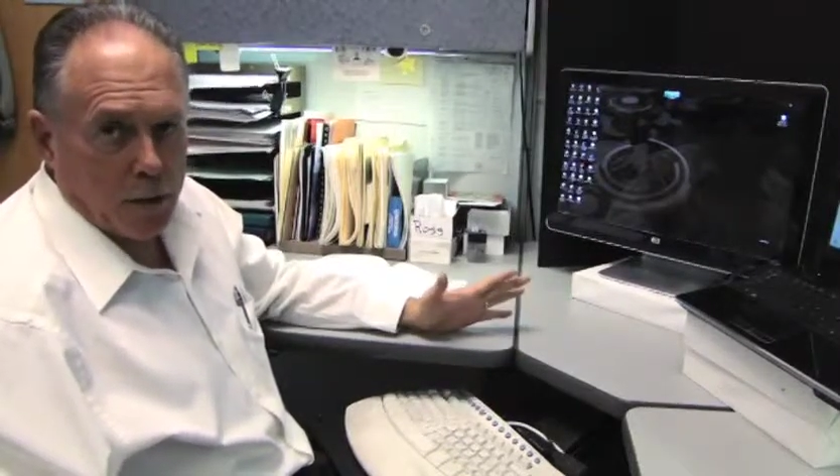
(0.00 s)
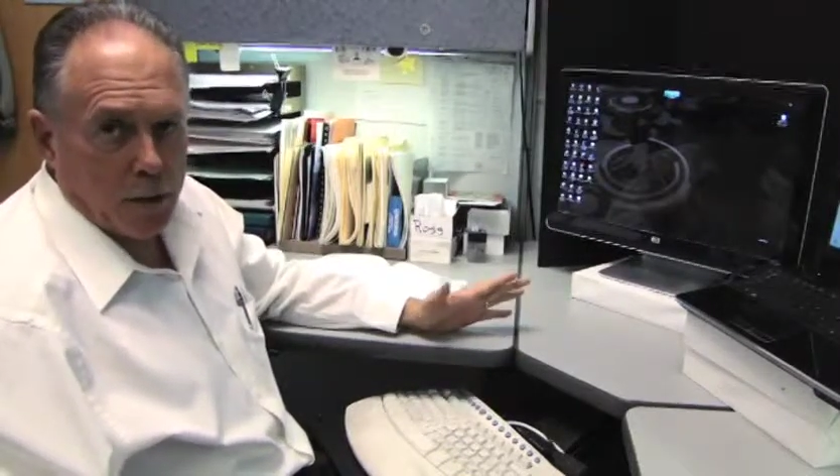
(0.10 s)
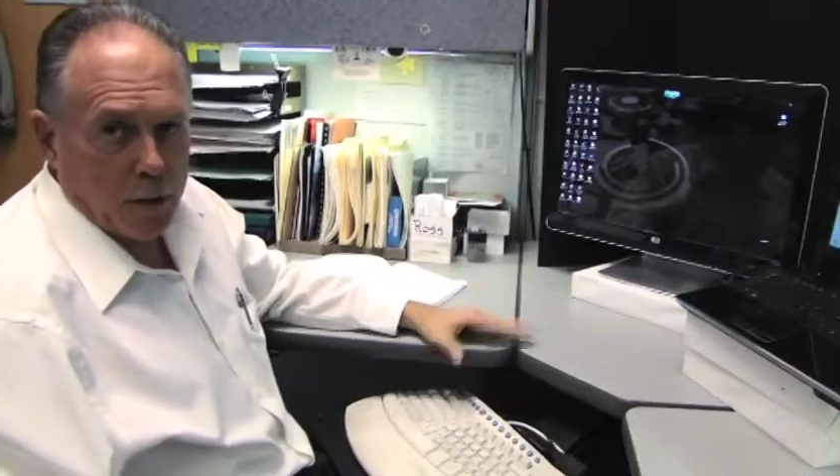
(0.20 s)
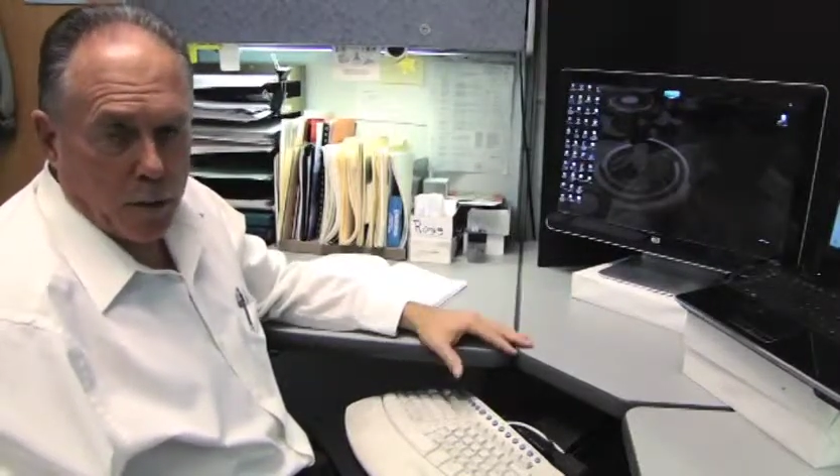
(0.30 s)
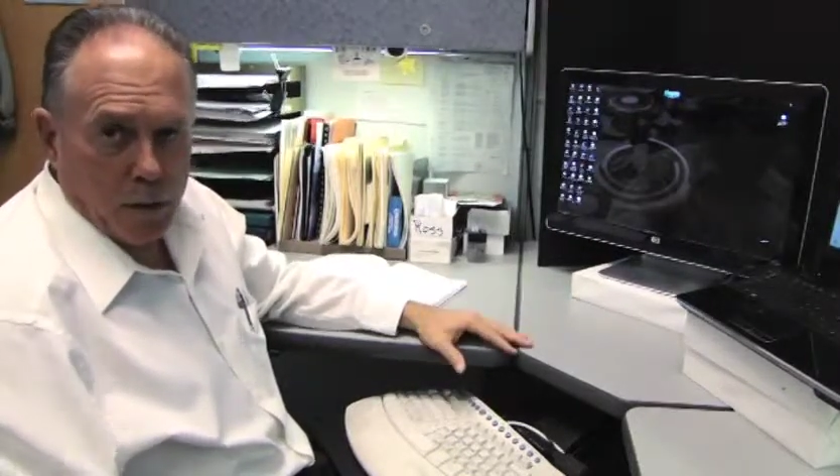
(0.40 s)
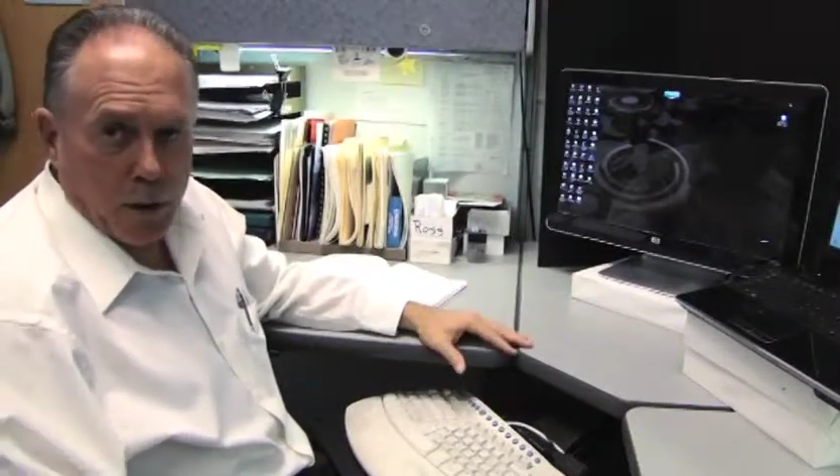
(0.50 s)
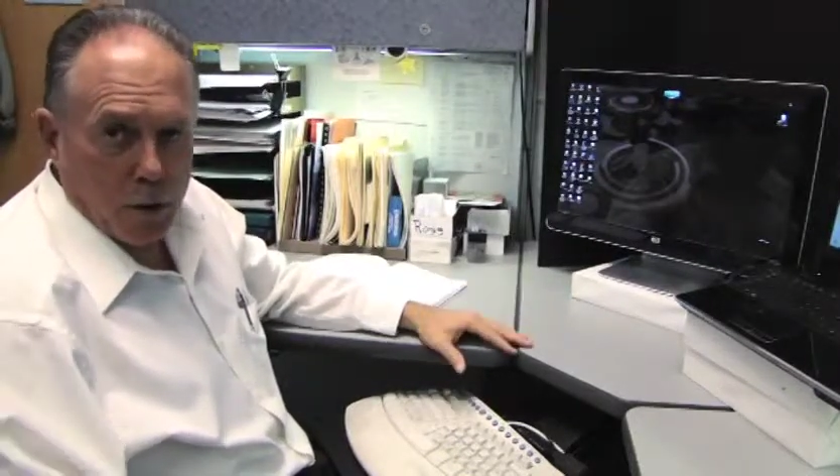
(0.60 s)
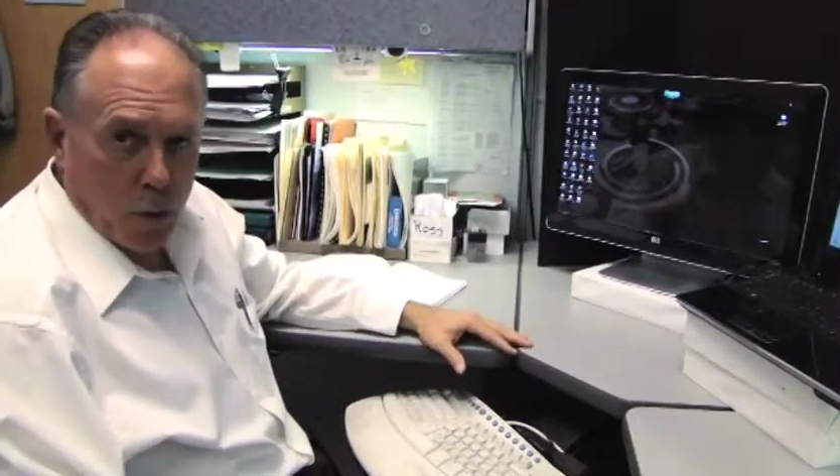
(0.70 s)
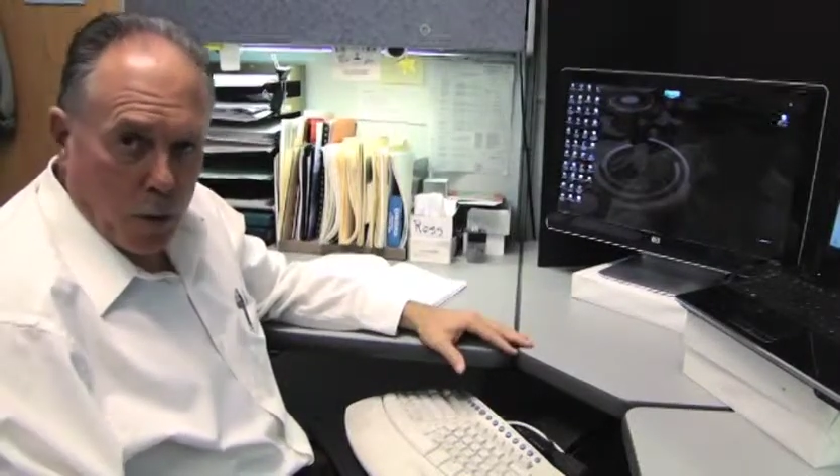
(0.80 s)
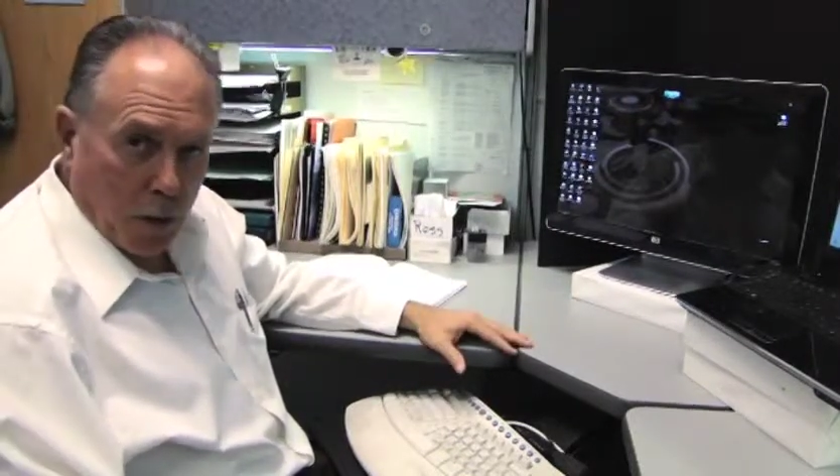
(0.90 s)
the
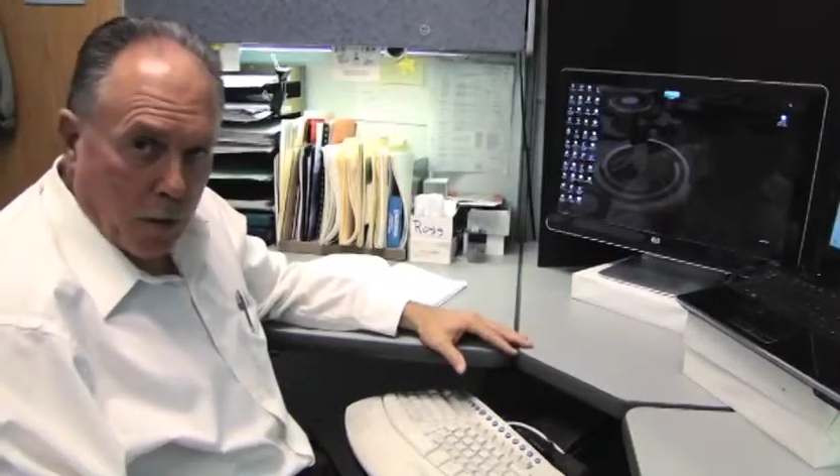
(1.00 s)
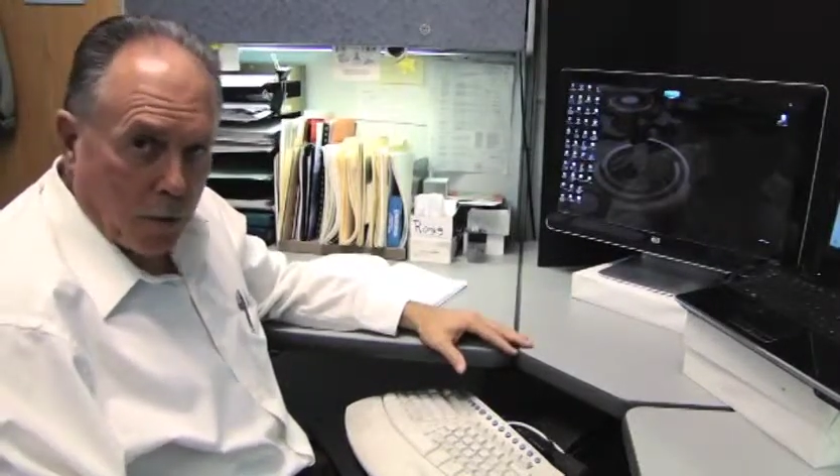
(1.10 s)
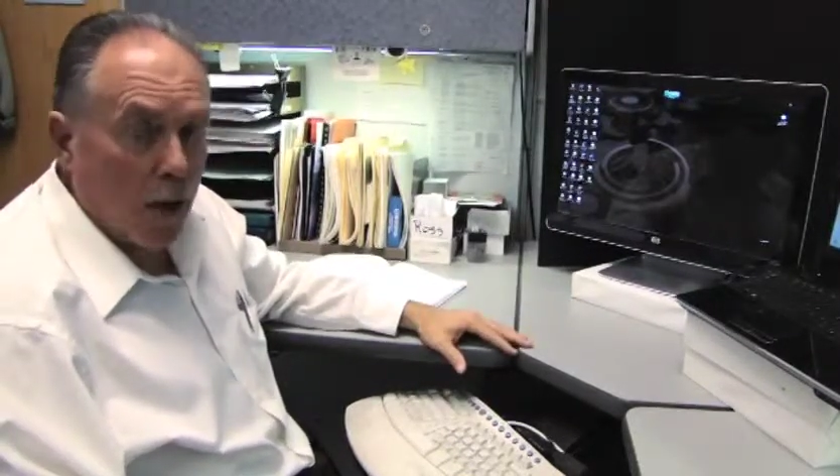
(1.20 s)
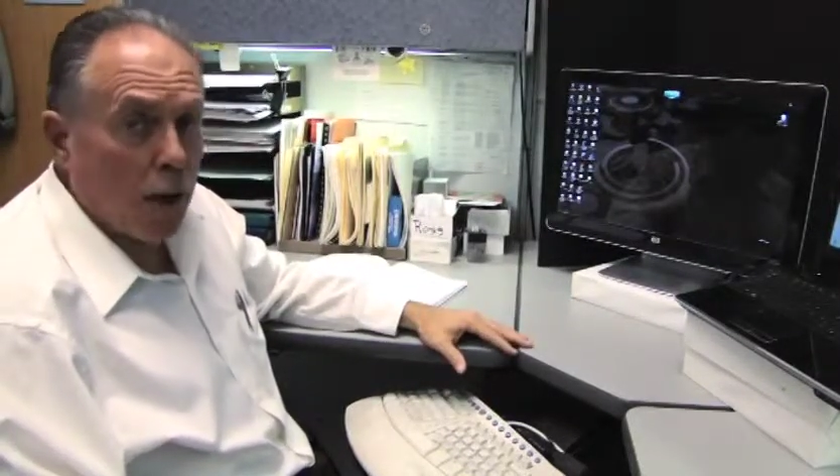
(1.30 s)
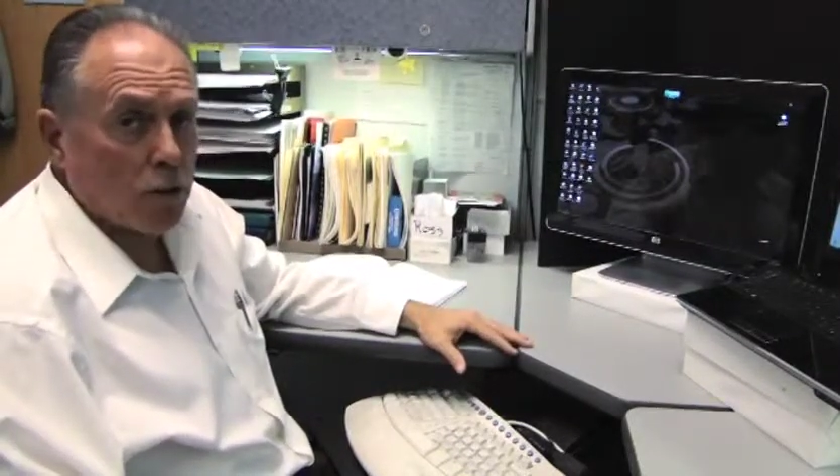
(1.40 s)
Interpolator file